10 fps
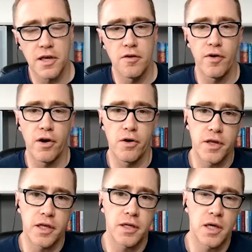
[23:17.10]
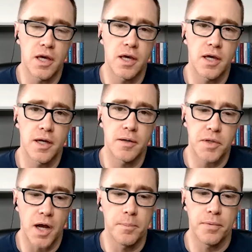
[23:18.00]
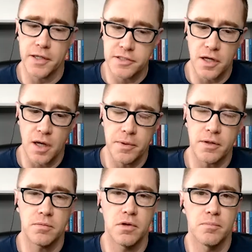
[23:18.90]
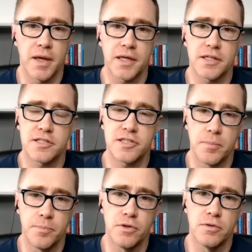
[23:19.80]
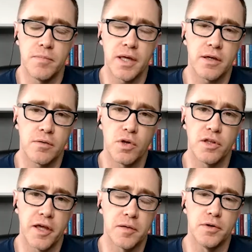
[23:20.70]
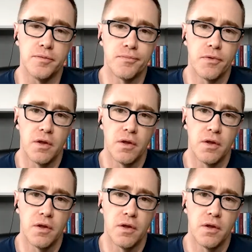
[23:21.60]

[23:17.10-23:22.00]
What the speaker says: a very complex topic. Make it simple, make it relatable.